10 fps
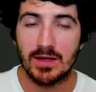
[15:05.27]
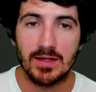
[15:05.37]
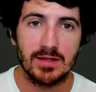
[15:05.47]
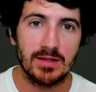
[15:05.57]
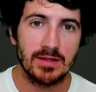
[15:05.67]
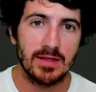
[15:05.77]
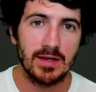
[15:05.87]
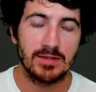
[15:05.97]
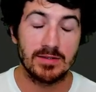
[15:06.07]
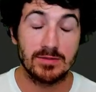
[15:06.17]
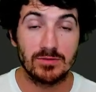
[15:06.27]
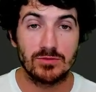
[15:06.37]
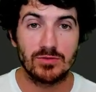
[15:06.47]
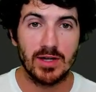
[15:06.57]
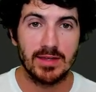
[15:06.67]
and yeah, just
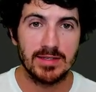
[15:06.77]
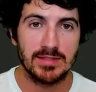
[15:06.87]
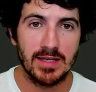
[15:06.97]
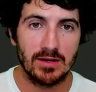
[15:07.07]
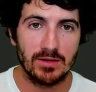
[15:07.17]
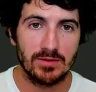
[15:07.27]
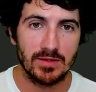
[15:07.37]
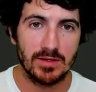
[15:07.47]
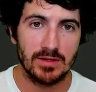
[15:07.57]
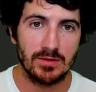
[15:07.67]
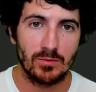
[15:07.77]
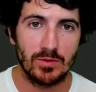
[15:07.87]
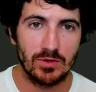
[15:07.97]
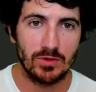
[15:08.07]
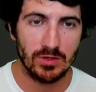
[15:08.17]
to try this out,
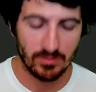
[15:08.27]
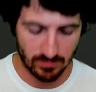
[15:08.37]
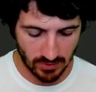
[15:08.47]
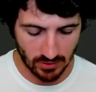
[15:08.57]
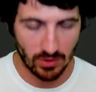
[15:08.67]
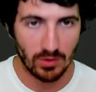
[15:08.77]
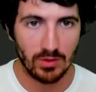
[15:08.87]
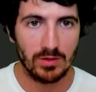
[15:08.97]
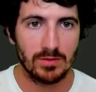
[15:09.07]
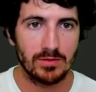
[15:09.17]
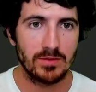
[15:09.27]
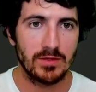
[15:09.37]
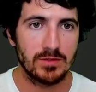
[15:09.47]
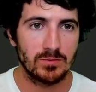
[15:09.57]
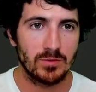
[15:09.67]
we're going to log
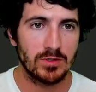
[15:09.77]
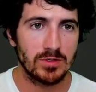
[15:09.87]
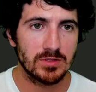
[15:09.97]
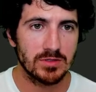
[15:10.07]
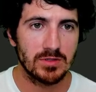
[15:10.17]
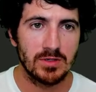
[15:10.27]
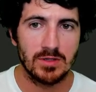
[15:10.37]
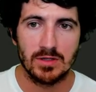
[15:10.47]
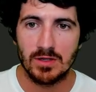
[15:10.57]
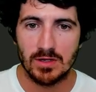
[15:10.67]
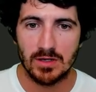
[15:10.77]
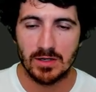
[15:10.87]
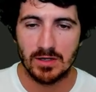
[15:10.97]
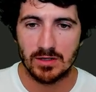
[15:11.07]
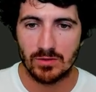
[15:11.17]
this works,
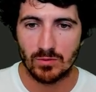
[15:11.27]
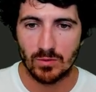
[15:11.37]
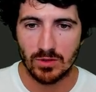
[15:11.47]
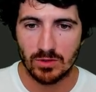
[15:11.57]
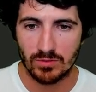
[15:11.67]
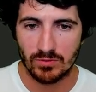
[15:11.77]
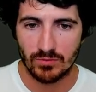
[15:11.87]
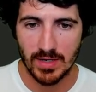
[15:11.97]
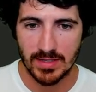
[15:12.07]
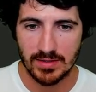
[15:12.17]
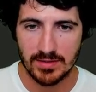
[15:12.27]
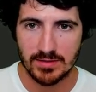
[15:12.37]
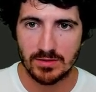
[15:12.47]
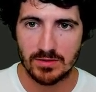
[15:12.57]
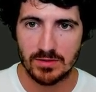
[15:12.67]
and we'll run
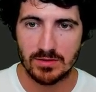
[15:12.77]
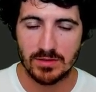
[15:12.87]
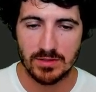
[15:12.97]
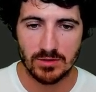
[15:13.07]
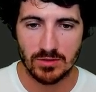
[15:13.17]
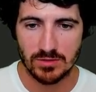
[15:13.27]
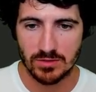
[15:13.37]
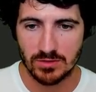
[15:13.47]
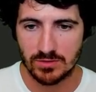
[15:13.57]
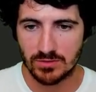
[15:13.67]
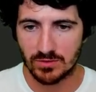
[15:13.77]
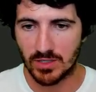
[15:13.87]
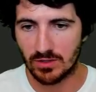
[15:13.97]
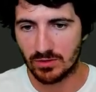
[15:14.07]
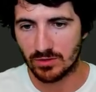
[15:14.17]
this on this console. So
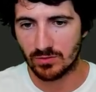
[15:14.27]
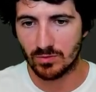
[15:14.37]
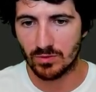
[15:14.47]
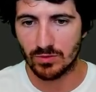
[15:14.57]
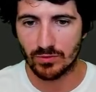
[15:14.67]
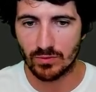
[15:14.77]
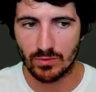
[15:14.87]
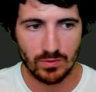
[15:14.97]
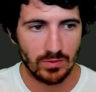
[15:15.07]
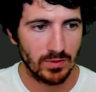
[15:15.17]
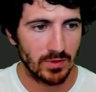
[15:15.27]
here we'll do